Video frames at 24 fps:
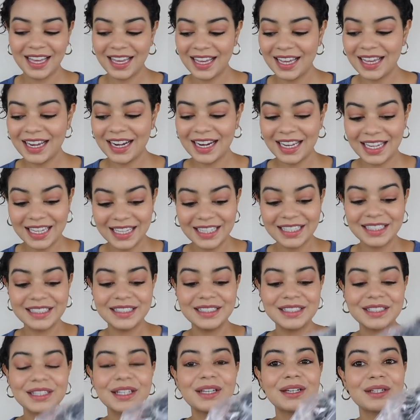It
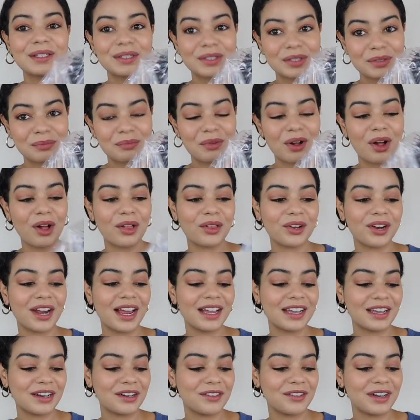is smaller,
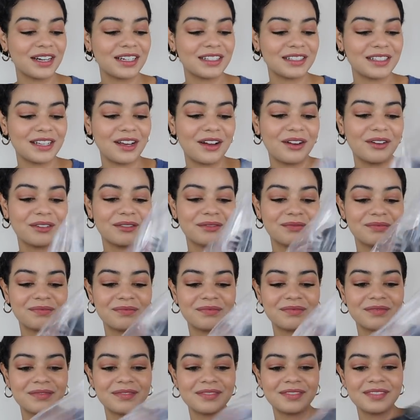I can already
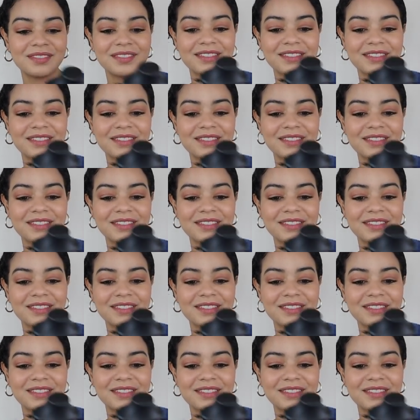tell.